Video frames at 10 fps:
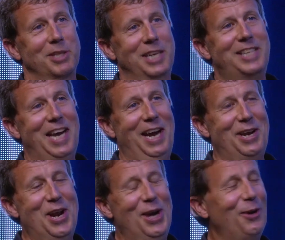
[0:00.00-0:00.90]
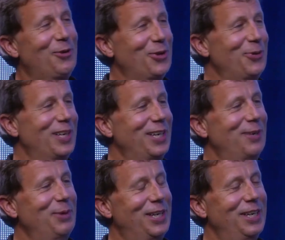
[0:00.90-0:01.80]
like that, so
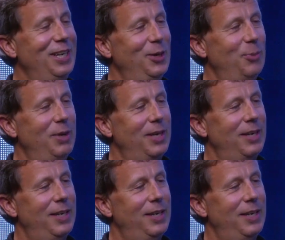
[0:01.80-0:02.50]
we could know. But